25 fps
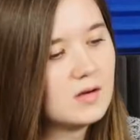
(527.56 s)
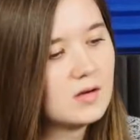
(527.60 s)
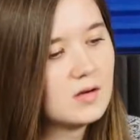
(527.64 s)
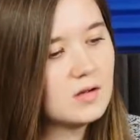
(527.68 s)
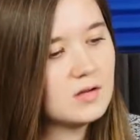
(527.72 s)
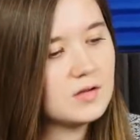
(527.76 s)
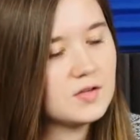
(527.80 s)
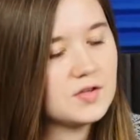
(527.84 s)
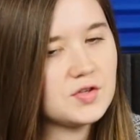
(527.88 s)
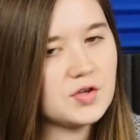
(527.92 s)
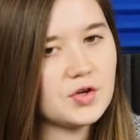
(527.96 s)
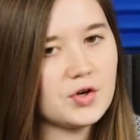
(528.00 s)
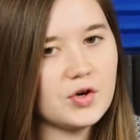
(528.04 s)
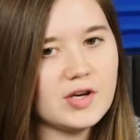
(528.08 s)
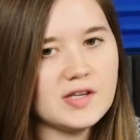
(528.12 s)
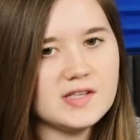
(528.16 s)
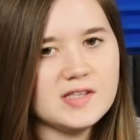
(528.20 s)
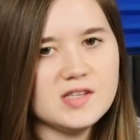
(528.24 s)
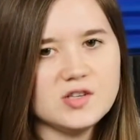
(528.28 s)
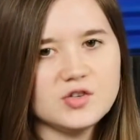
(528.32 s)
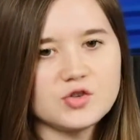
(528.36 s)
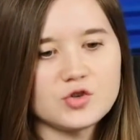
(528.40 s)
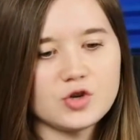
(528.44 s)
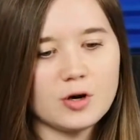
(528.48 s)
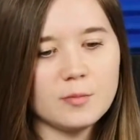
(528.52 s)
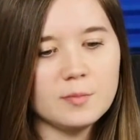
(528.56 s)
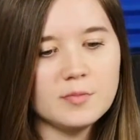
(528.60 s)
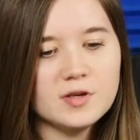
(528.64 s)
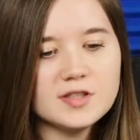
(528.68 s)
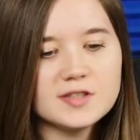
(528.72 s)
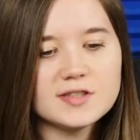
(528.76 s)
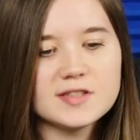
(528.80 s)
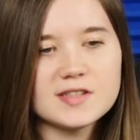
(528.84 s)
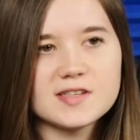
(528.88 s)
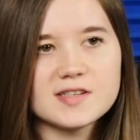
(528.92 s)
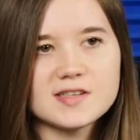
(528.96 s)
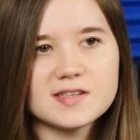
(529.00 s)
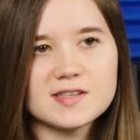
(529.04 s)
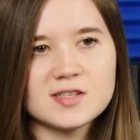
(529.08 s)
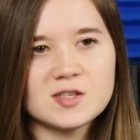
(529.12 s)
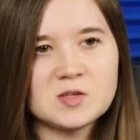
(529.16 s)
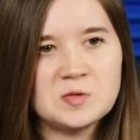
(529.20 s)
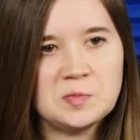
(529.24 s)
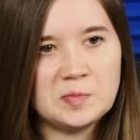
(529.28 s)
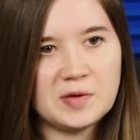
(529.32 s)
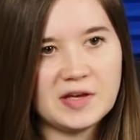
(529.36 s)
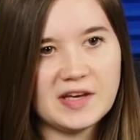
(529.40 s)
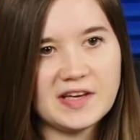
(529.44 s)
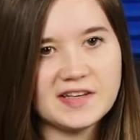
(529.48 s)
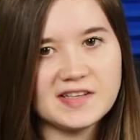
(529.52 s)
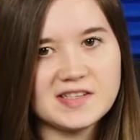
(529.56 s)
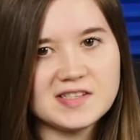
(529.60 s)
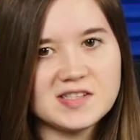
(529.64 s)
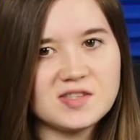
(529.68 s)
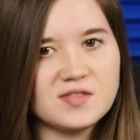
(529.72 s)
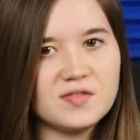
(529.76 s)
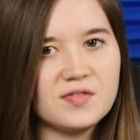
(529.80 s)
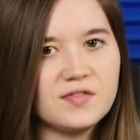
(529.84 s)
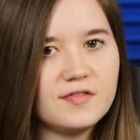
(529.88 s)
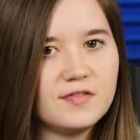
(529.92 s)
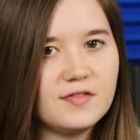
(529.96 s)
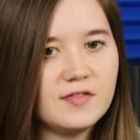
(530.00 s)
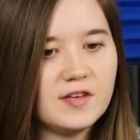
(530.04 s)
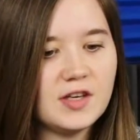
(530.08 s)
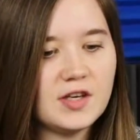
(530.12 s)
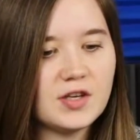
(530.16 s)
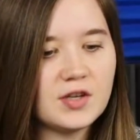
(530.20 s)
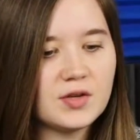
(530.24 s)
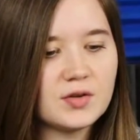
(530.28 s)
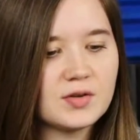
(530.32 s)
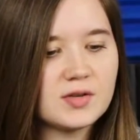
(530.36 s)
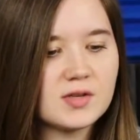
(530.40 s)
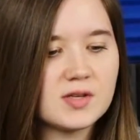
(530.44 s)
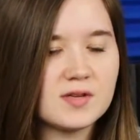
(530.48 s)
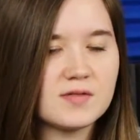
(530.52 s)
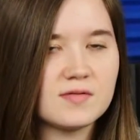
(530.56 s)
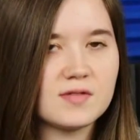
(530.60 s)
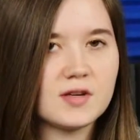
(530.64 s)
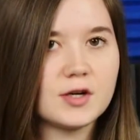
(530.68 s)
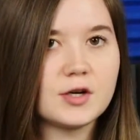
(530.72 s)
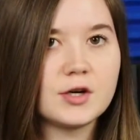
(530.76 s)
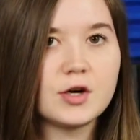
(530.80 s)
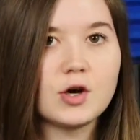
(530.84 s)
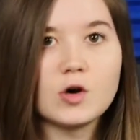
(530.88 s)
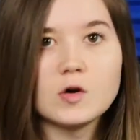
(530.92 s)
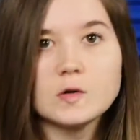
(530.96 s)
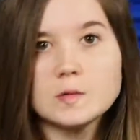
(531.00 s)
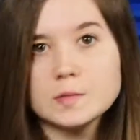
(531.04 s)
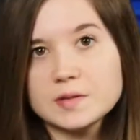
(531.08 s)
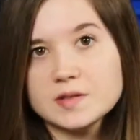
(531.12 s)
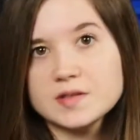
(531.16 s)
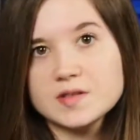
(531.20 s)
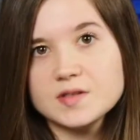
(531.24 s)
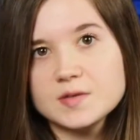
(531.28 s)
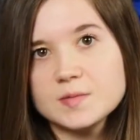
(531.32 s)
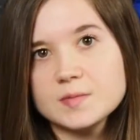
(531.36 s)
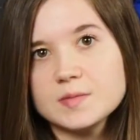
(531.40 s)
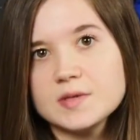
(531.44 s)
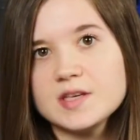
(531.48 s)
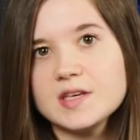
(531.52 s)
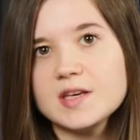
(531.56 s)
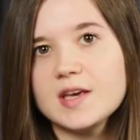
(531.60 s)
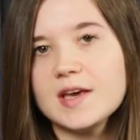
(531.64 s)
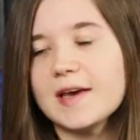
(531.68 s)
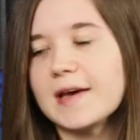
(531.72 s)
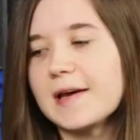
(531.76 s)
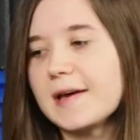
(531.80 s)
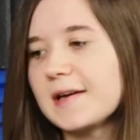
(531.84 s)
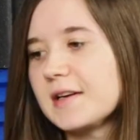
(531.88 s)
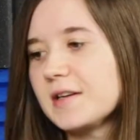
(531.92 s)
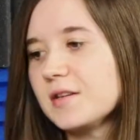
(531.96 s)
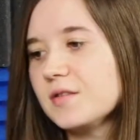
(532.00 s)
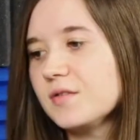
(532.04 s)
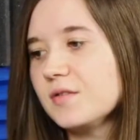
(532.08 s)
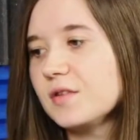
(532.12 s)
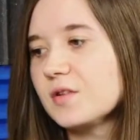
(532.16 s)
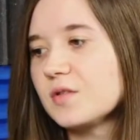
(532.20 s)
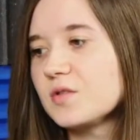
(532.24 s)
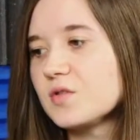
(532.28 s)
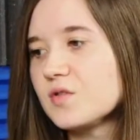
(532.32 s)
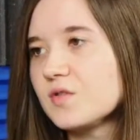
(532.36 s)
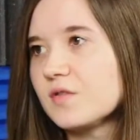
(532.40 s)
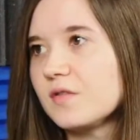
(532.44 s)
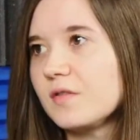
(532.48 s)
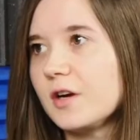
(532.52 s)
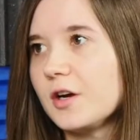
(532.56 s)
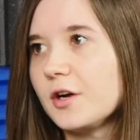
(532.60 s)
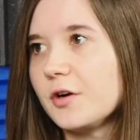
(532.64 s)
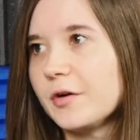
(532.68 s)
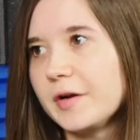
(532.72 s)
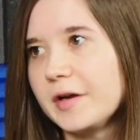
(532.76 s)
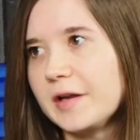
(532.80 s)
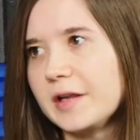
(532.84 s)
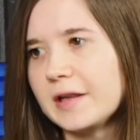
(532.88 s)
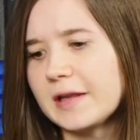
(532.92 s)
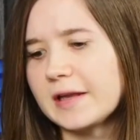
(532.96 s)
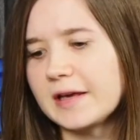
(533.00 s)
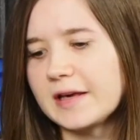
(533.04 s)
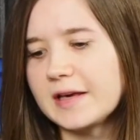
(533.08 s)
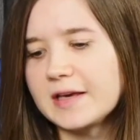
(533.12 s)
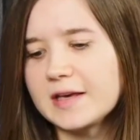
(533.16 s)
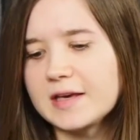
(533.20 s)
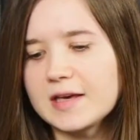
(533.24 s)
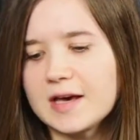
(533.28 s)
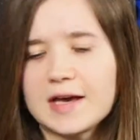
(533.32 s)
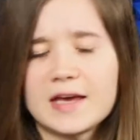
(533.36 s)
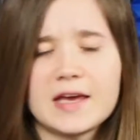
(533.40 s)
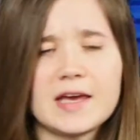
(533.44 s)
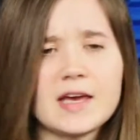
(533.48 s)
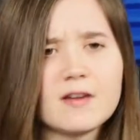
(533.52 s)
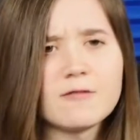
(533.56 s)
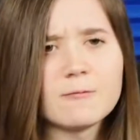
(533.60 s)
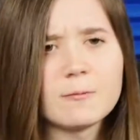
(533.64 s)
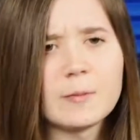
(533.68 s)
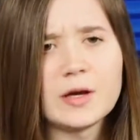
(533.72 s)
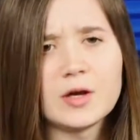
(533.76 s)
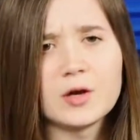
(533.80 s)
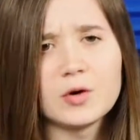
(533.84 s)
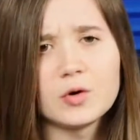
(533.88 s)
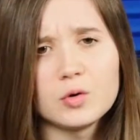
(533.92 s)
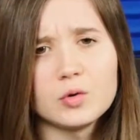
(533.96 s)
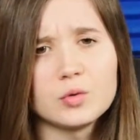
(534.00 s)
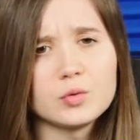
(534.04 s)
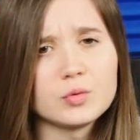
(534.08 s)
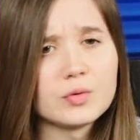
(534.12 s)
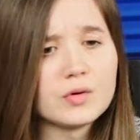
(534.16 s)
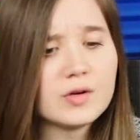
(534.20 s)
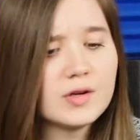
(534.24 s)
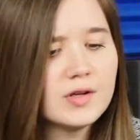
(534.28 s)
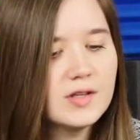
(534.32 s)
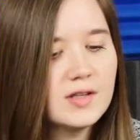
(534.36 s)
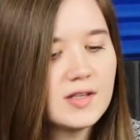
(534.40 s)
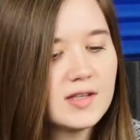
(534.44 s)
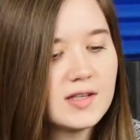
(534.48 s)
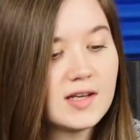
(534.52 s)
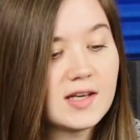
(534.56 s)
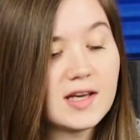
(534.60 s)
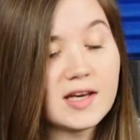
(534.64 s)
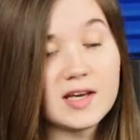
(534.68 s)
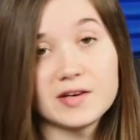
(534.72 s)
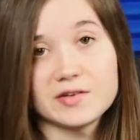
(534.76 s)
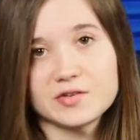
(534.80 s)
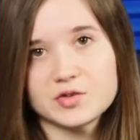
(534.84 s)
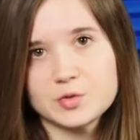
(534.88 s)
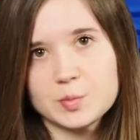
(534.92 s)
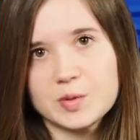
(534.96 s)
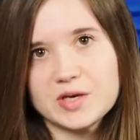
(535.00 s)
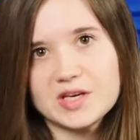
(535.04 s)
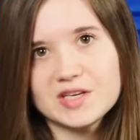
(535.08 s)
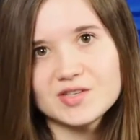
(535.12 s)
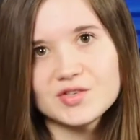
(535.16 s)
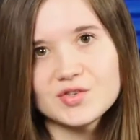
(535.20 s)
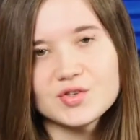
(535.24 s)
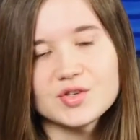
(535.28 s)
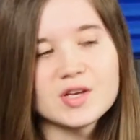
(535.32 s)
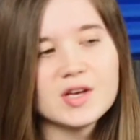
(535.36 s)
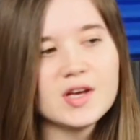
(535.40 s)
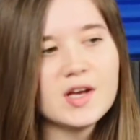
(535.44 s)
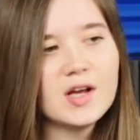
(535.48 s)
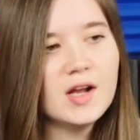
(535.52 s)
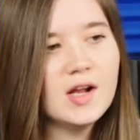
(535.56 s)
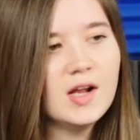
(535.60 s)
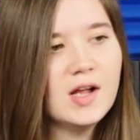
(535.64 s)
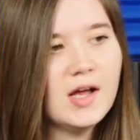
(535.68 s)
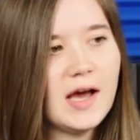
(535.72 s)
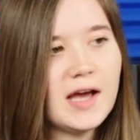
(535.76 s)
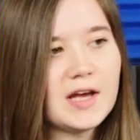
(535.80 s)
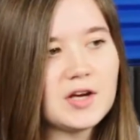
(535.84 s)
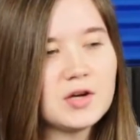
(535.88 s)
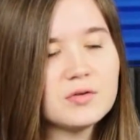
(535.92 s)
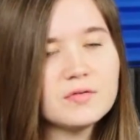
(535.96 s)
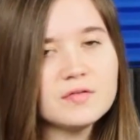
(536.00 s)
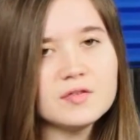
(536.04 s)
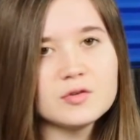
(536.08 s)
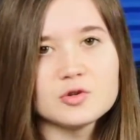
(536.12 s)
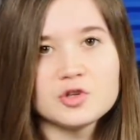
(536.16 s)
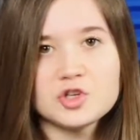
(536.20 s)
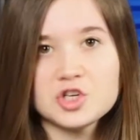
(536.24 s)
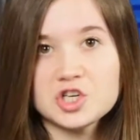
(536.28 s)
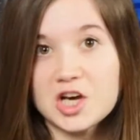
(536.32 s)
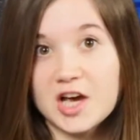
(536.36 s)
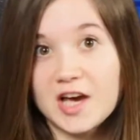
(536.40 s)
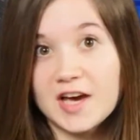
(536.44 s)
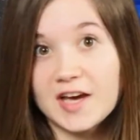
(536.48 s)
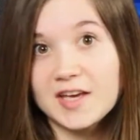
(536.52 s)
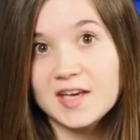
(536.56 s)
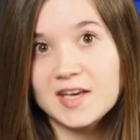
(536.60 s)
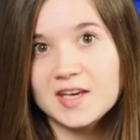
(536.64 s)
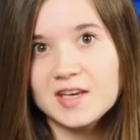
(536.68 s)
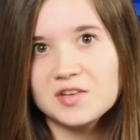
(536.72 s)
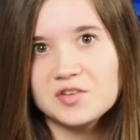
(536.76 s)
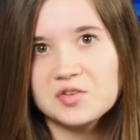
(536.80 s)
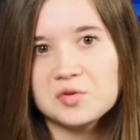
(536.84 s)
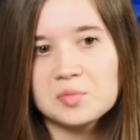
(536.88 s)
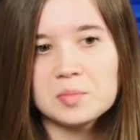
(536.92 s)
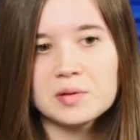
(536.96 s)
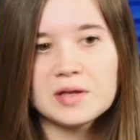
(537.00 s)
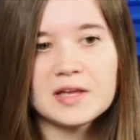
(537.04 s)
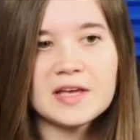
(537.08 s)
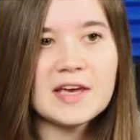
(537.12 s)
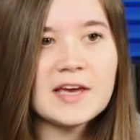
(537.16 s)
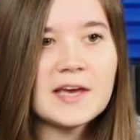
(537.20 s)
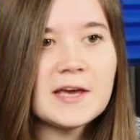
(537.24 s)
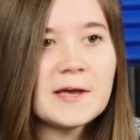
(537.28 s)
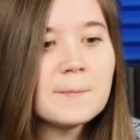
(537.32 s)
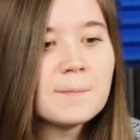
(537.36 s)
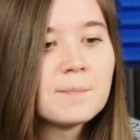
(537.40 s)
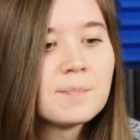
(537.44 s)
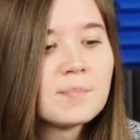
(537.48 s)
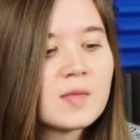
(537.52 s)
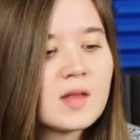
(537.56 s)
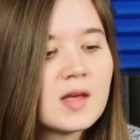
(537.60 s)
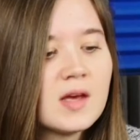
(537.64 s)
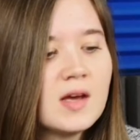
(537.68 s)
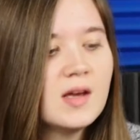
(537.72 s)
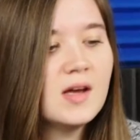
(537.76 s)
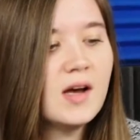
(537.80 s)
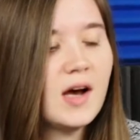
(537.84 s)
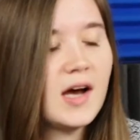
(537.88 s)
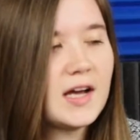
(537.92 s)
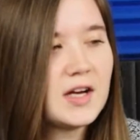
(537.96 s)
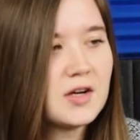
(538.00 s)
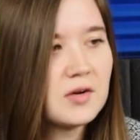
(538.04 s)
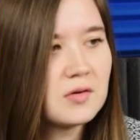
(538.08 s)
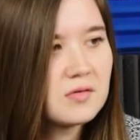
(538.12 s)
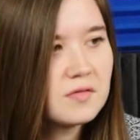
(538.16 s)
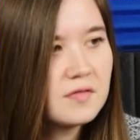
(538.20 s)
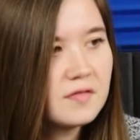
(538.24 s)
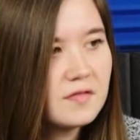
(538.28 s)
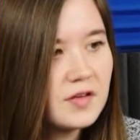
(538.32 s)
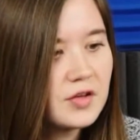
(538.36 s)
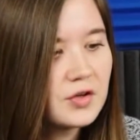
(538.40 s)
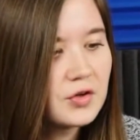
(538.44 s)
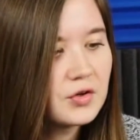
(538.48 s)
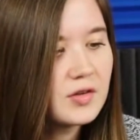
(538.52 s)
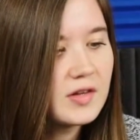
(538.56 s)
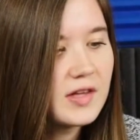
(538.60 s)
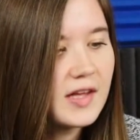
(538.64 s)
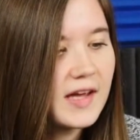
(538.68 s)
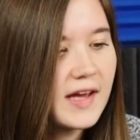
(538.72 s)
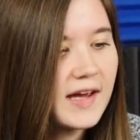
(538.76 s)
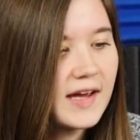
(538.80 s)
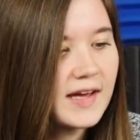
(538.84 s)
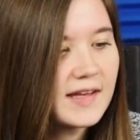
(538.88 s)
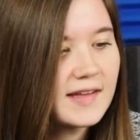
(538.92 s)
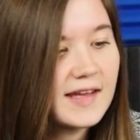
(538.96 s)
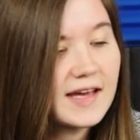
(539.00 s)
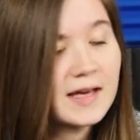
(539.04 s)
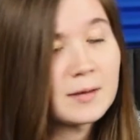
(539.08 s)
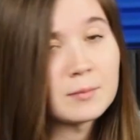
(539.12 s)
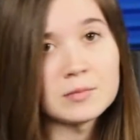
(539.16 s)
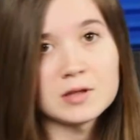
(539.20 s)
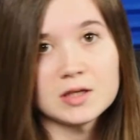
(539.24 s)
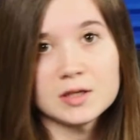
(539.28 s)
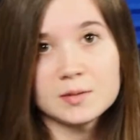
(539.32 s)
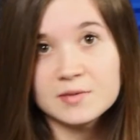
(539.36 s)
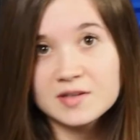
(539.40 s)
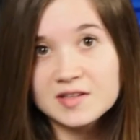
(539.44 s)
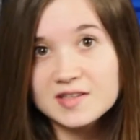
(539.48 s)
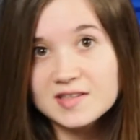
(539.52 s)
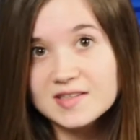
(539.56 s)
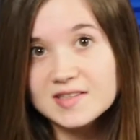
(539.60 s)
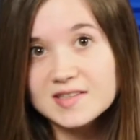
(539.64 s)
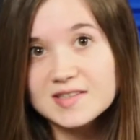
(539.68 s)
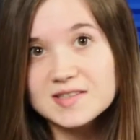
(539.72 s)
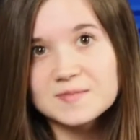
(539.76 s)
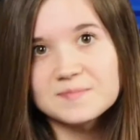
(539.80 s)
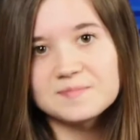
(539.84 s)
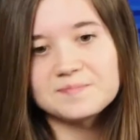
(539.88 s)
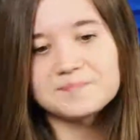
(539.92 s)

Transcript: So as a drummer, this space feels very open to me, and it feels very like I have my own dedicated space. I don't feel shy to play. I don't feel that I'm limited.